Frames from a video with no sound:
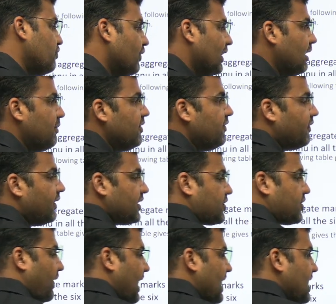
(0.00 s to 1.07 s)
will be
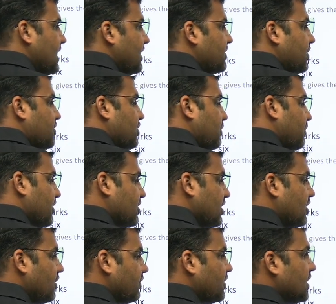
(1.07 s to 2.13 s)
first finding
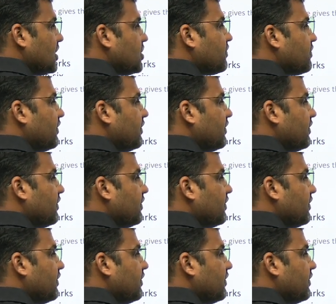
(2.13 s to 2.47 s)
60% of this,